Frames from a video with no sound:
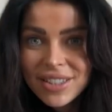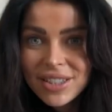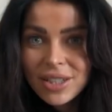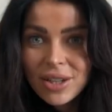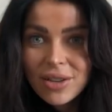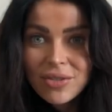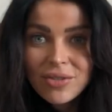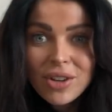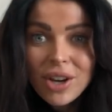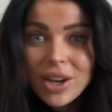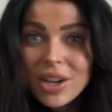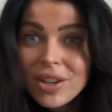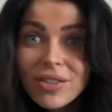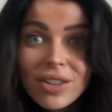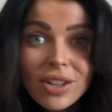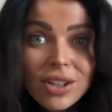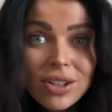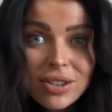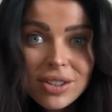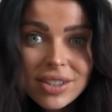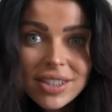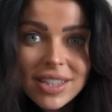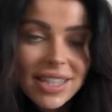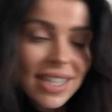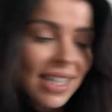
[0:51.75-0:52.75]
So I've not even
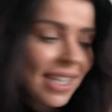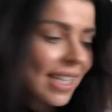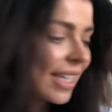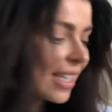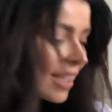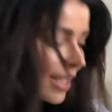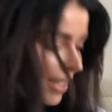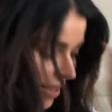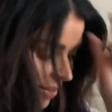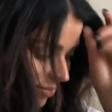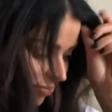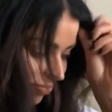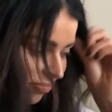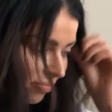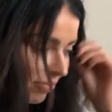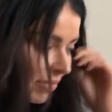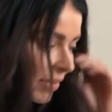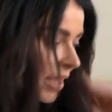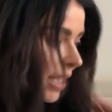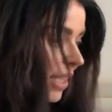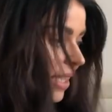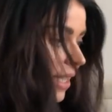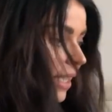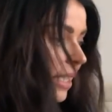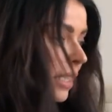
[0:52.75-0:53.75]
looked at these.
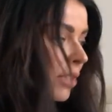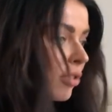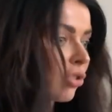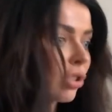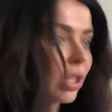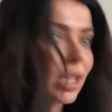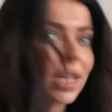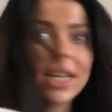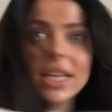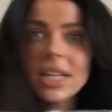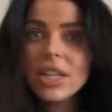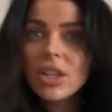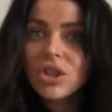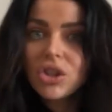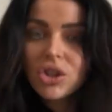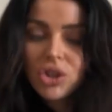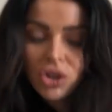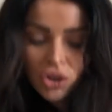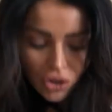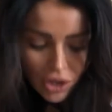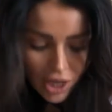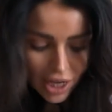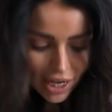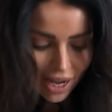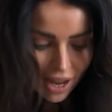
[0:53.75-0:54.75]
It's literally
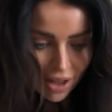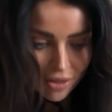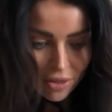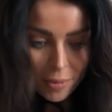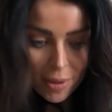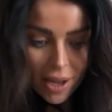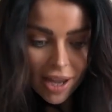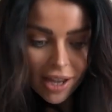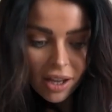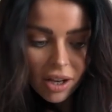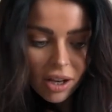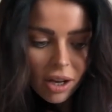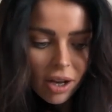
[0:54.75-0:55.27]
straight out the bag.